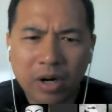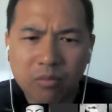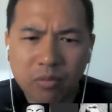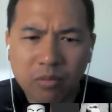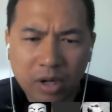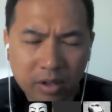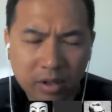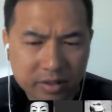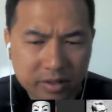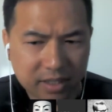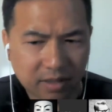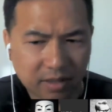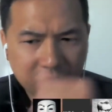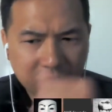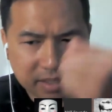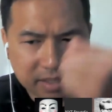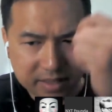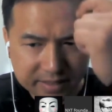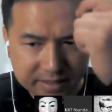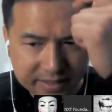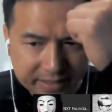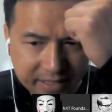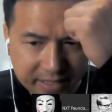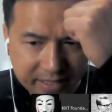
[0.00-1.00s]
are some of the
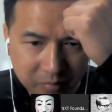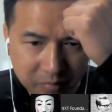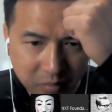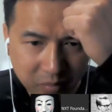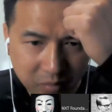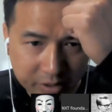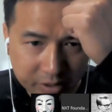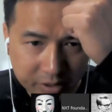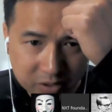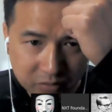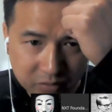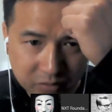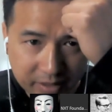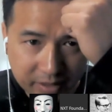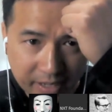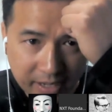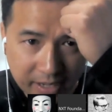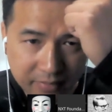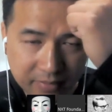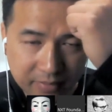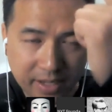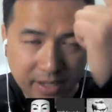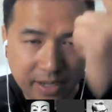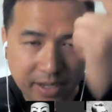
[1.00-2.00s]
sticking points right now
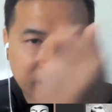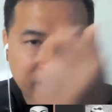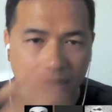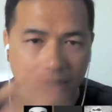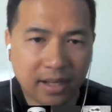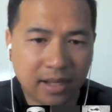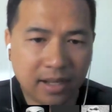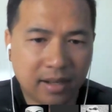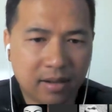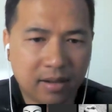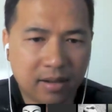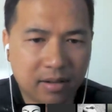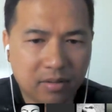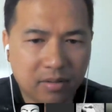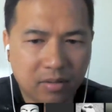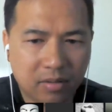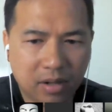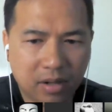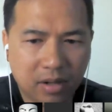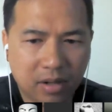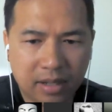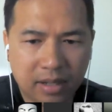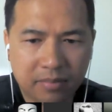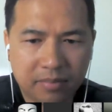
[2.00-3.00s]
that
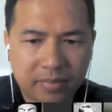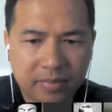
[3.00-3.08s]
the